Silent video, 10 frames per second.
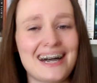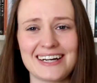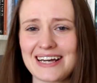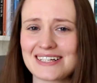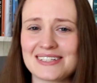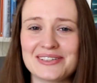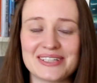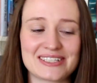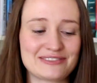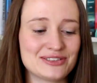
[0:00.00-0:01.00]
I actually got
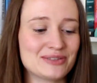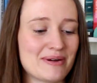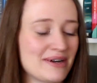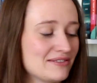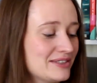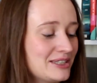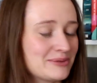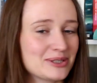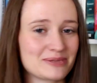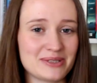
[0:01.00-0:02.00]
this for my mindfulness box